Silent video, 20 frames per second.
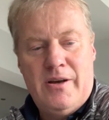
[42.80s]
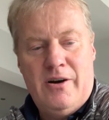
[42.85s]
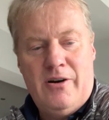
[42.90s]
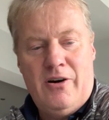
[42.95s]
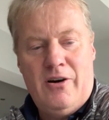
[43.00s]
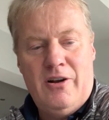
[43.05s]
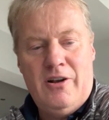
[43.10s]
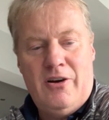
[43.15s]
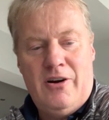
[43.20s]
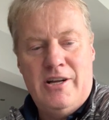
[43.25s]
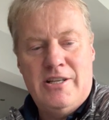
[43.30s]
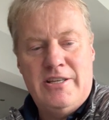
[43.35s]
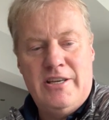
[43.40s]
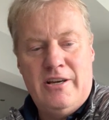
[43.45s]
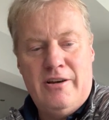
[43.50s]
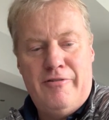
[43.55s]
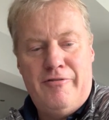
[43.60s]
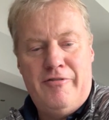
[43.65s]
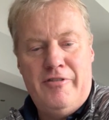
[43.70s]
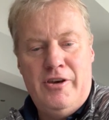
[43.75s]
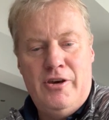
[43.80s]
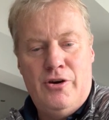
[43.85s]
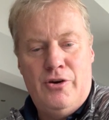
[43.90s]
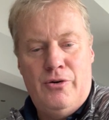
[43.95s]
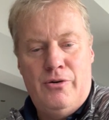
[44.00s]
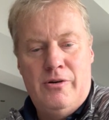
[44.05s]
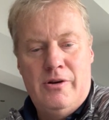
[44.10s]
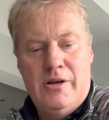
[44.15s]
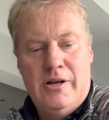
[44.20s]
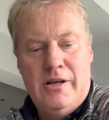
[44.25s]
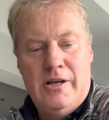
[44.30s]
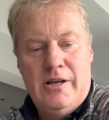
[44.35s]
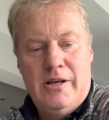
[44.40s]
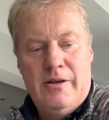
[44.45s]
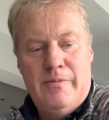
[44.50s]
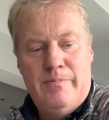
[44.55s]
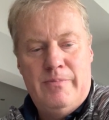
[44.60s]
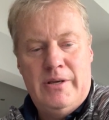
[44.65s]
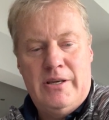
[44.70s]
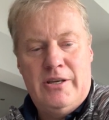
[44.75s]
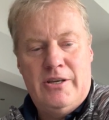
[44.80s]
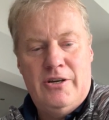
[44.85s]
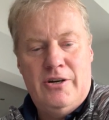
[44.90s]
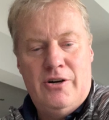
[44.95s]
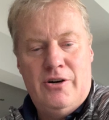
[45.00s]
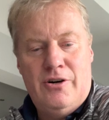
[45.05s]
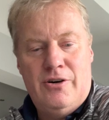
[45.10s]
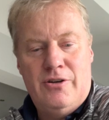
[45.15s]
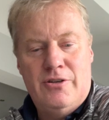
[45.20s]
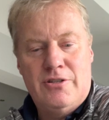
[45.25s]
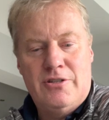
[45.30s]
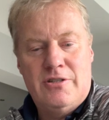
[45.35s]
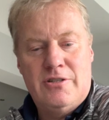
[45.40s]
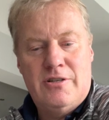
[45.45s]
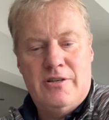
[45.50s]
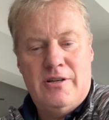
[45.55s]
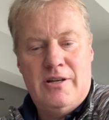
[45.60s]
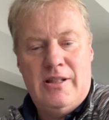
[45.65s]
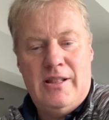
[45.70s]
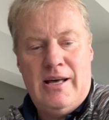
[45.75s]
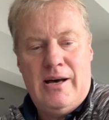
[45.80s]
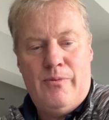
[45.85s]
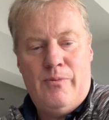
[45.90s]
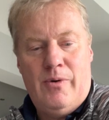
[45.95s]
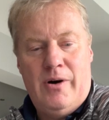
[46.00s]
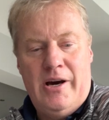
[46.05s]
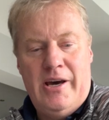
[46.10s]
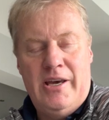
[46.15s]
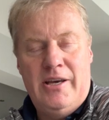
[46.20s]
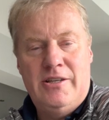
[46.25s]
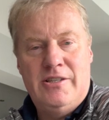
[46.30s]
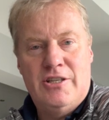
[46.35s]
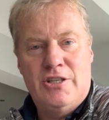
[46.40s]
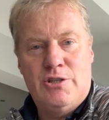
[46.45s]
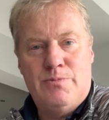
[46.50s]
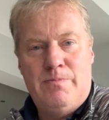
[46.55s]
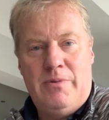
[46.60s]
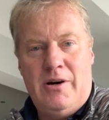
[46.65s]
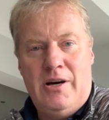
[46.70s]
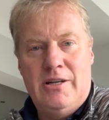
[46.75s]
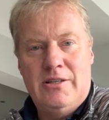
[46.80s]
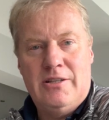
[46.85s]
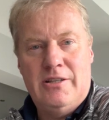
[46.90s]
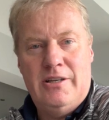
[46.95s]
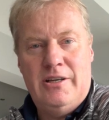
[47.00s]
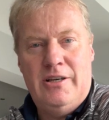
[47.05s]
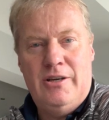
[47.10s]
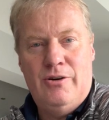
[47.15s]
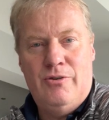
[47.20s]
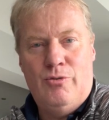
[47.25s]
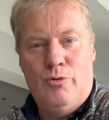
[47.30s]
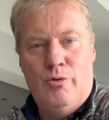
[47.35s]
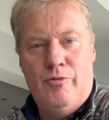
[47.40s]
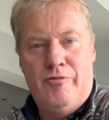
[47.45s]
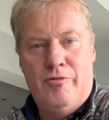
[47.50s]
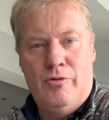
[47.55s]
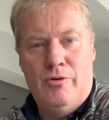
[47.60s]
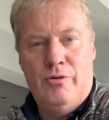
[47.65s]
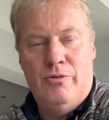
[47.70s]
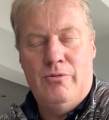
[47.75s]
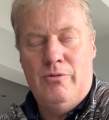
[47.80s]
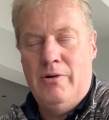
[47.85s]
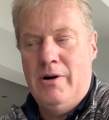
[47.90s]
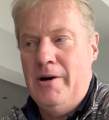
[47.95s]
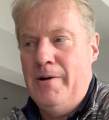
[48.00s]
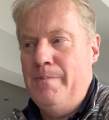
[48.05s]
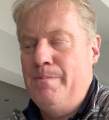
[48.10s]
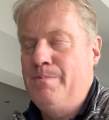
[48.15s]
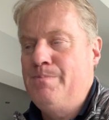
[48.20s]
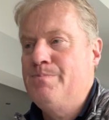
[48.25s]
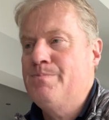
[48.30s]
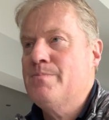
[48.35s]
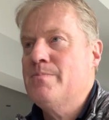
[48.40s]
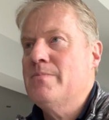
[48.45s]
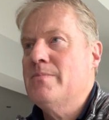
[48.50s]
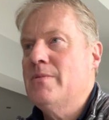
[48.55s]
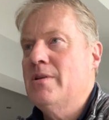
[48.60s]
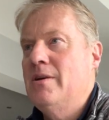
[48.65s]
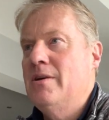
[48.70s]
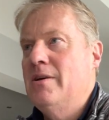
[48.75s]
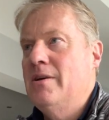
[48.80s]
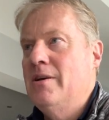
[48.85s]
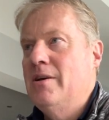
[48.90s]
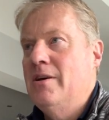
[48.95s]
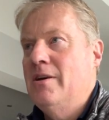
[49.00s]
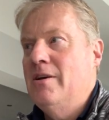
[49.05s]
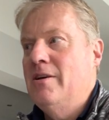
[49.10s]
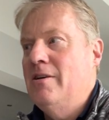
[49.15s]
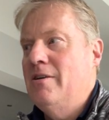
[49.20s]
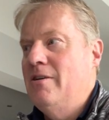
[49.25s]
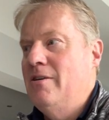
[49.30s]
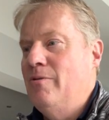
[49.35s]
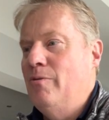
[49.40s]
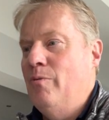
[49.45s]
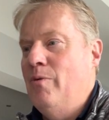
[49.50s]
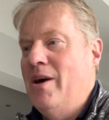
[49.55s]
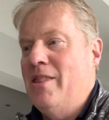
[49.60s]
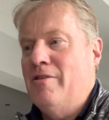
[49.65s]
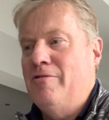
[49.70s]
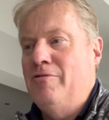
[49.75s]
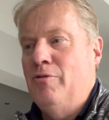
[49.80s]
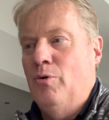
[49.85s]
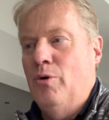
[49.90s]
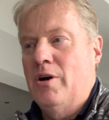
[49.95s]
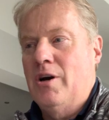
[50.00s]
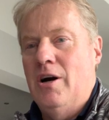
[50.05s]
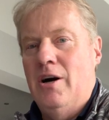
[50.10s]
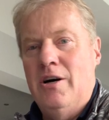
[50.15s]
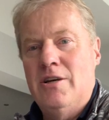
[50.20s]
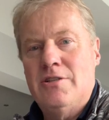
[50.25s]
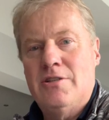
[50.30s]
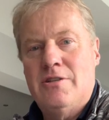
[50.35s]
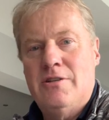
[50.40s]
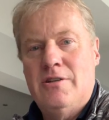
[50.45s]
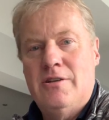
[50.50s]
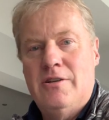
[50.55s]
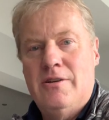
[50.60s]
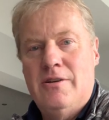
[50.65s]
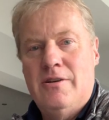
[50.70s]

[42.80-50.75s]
highlighting a few, because that way, despite the awful weather forecast,